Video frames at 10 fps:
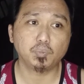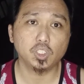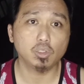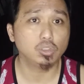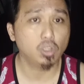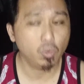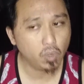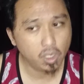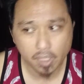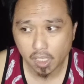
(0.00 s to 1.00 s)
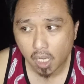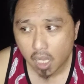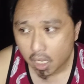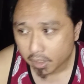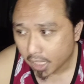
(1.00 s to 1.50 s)
So don't worry,
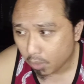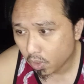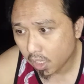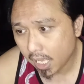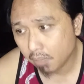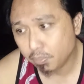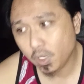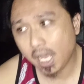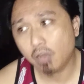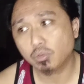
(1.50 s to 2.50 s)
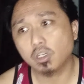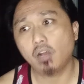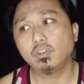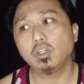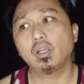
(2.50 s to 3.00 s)
they will help you out
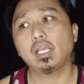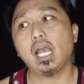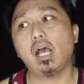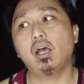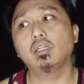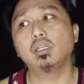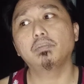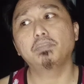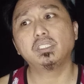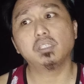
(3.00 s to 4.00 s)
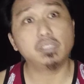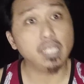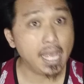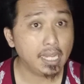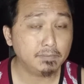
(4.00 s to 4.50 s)
recover your account up until
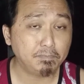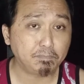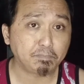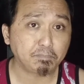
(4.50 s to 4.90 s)
the end.